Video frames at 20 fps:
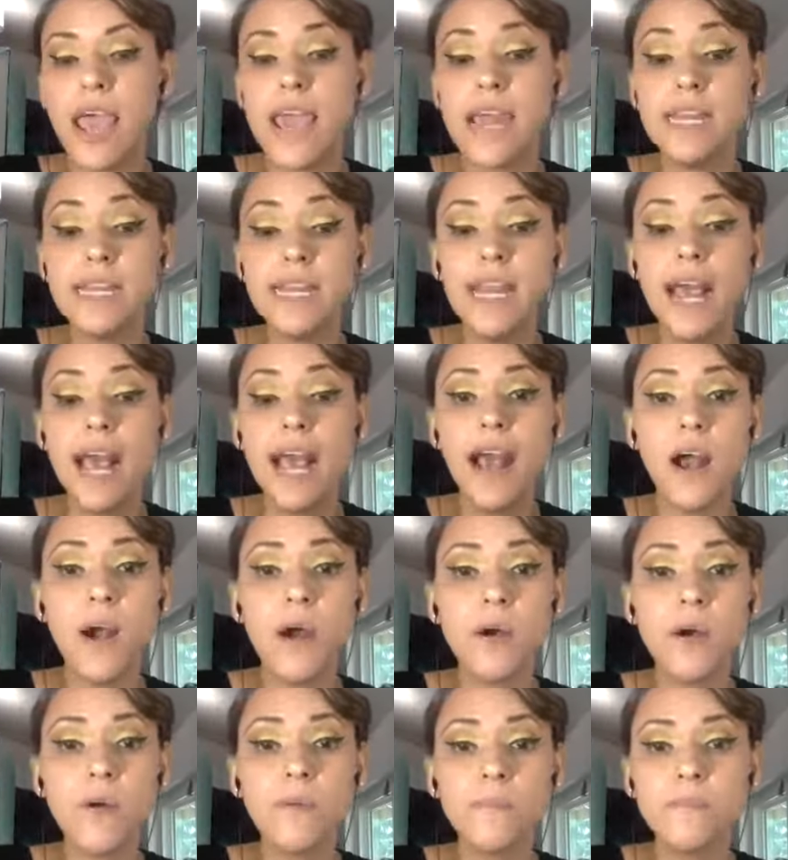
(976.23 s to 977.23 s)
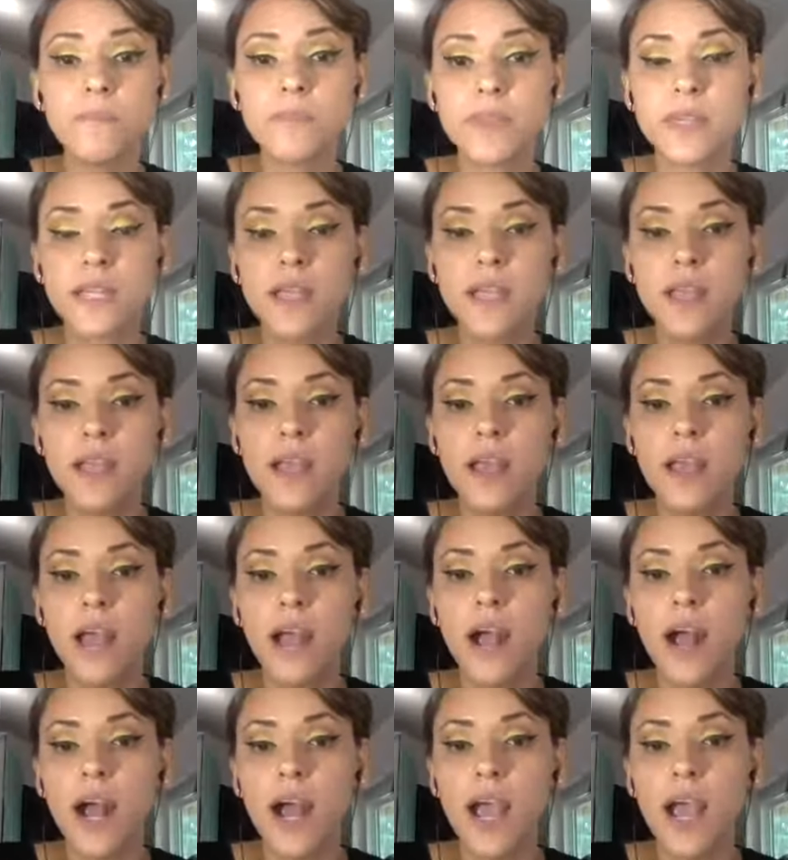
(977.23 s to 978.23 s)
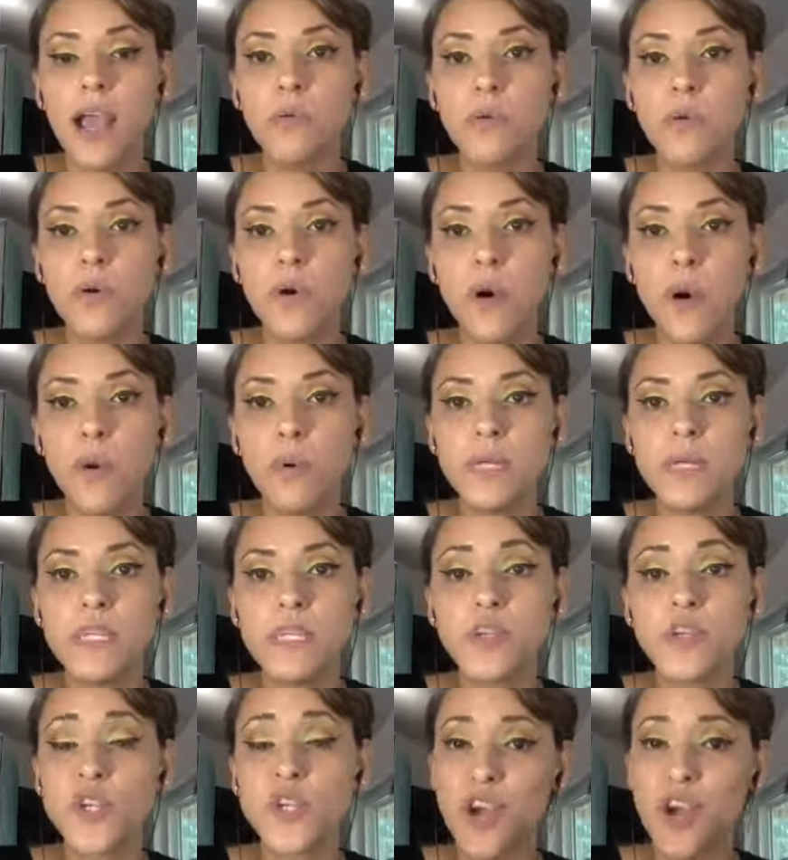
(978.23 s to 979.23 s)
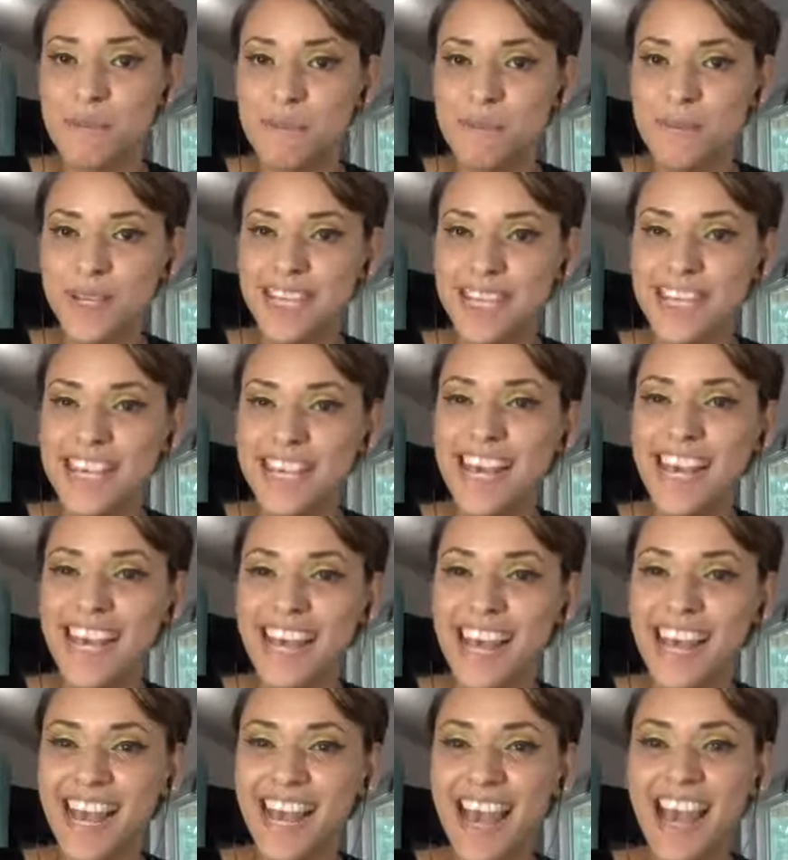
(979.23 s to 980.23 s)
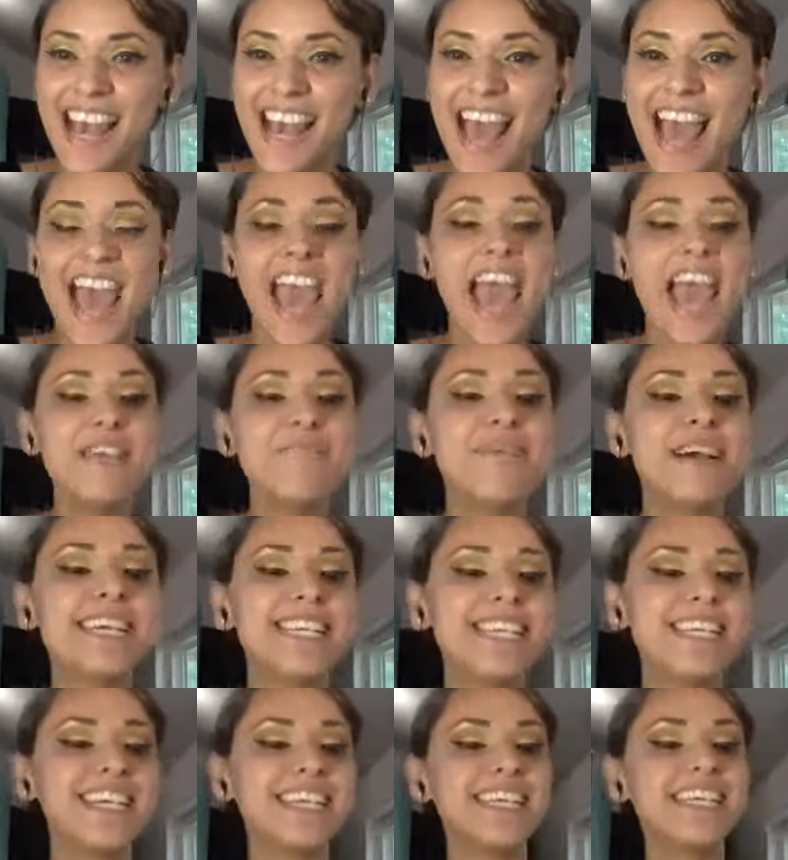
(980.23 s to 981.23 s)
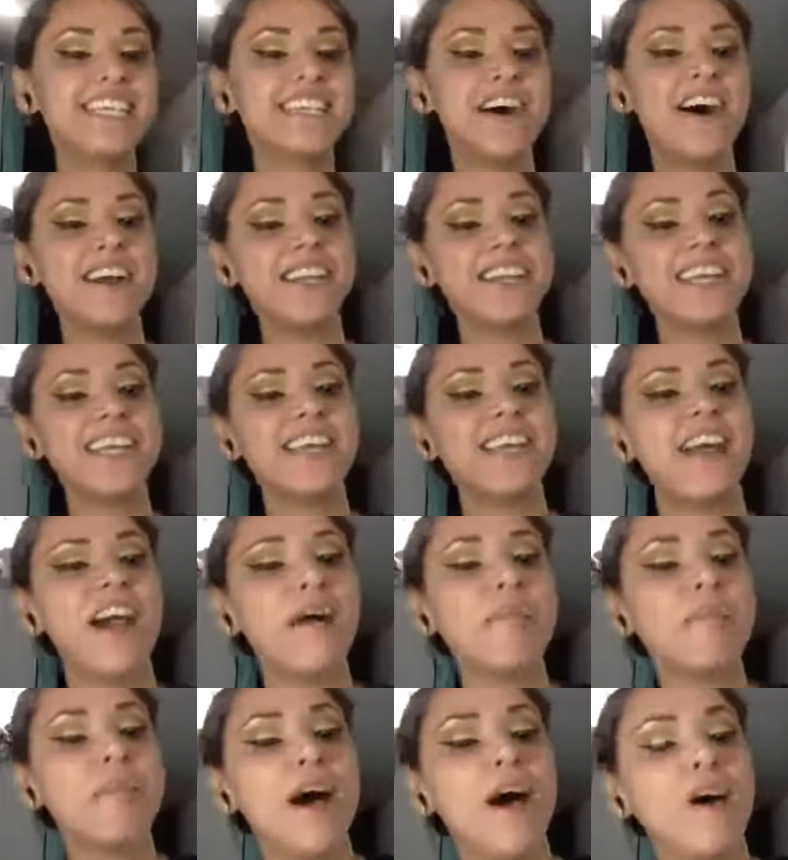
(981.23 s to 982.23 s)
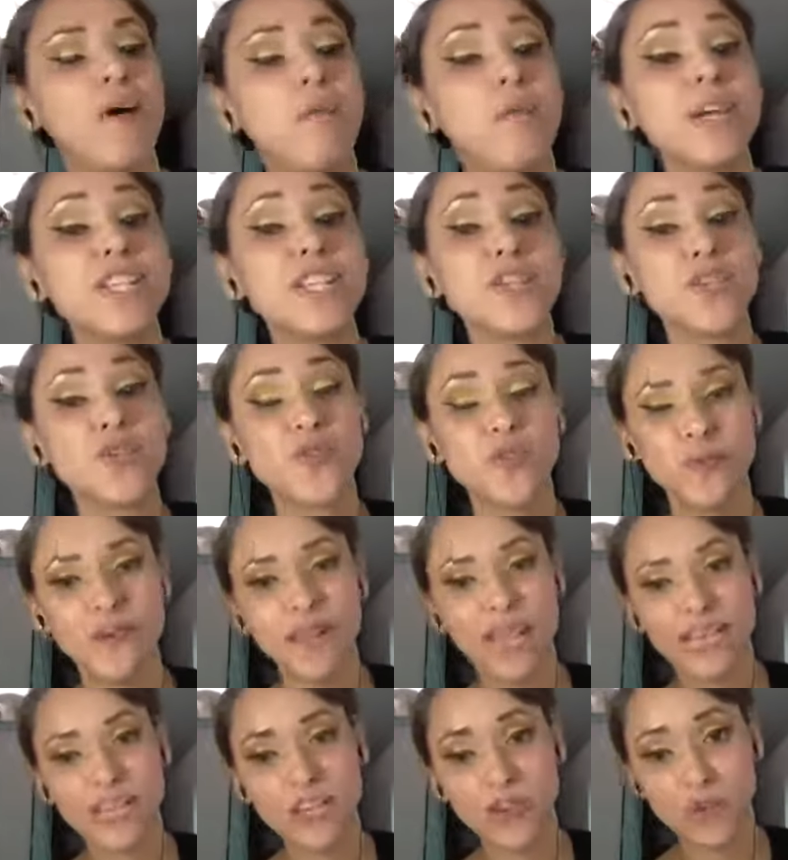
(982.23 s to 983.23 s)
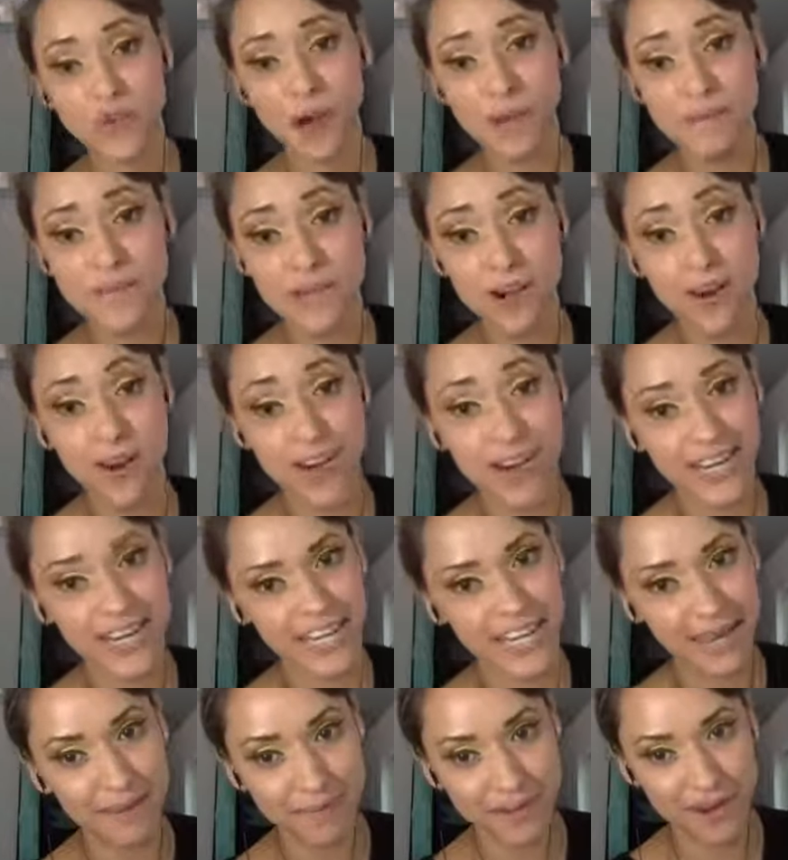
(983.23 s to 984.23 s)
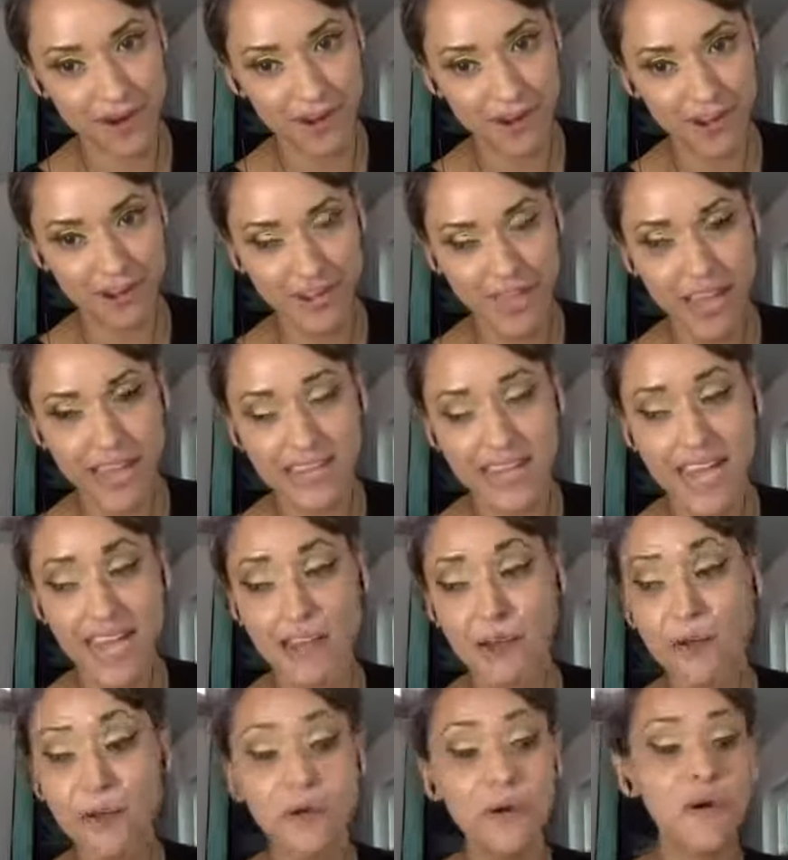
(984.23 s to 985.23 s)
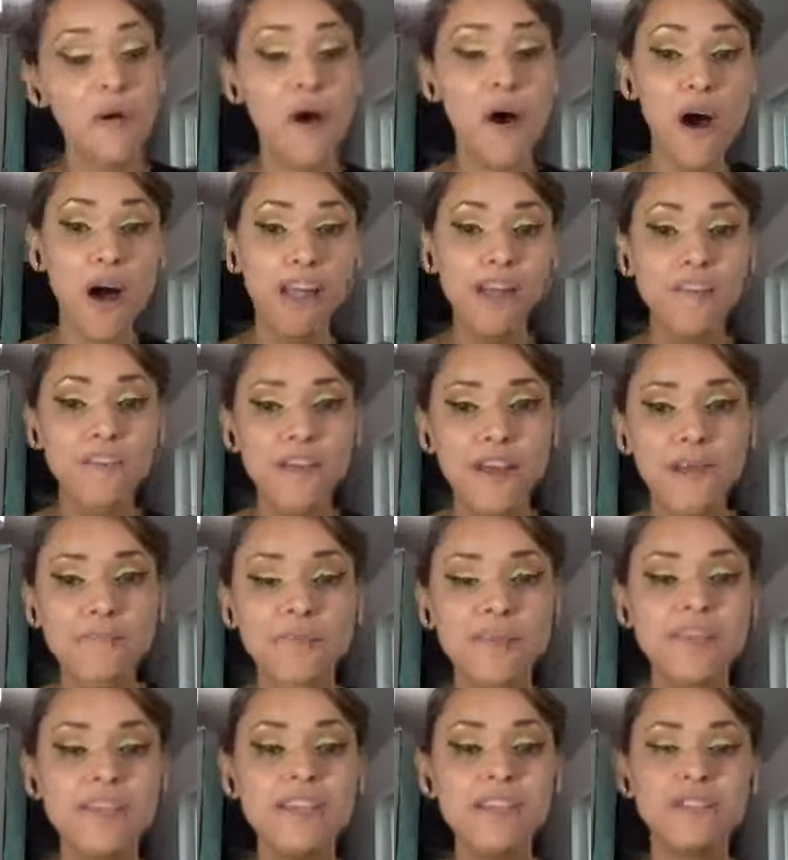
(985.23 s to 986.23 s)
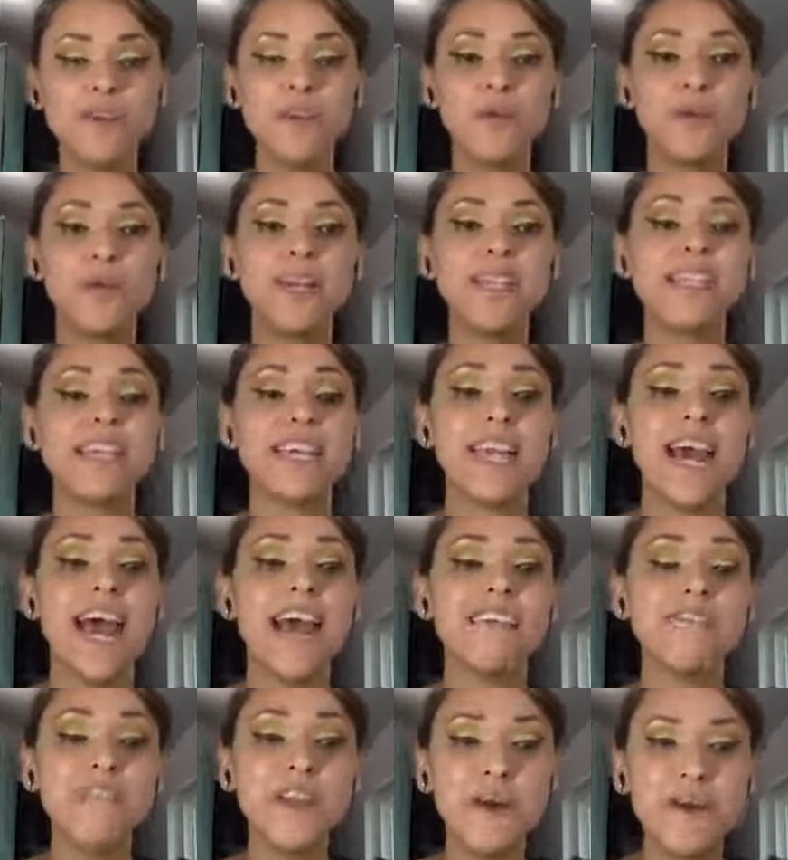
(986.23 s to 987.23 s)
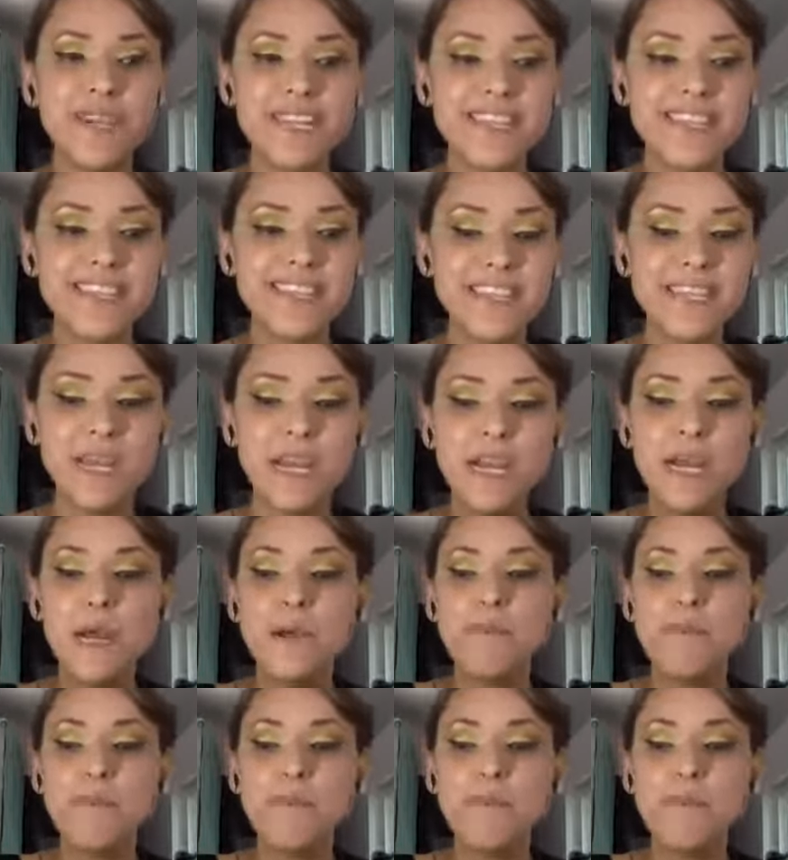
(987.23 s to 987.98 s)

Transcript: And now I will go into Trump and basically talking about what like Trump's archetypes are. And I don't know all of them, but these are the ones that I've noticed.